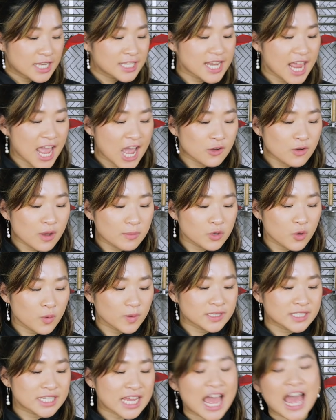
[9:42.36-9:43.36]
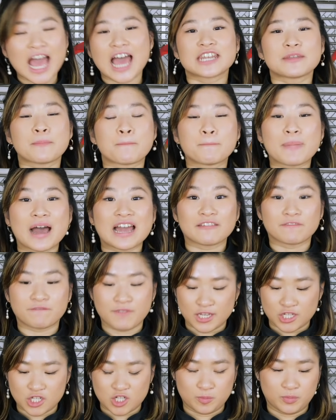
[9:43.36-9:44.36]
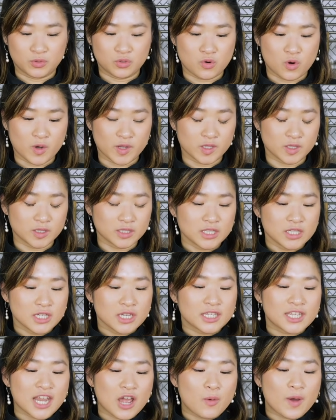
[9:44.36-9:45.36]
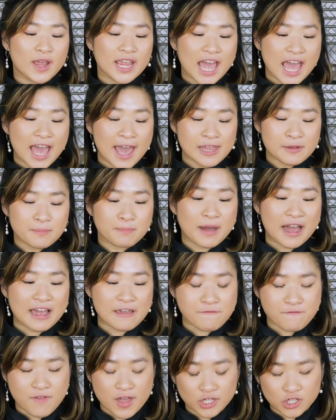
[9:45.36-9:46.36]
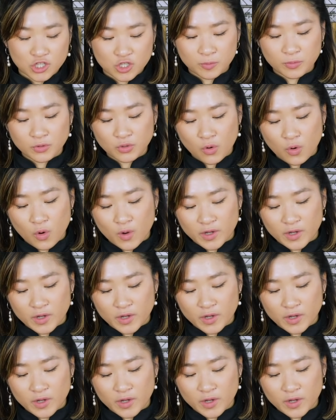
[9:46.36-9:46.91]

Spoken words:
Now I'm going to add my vegetable oil. Now I add my vegetable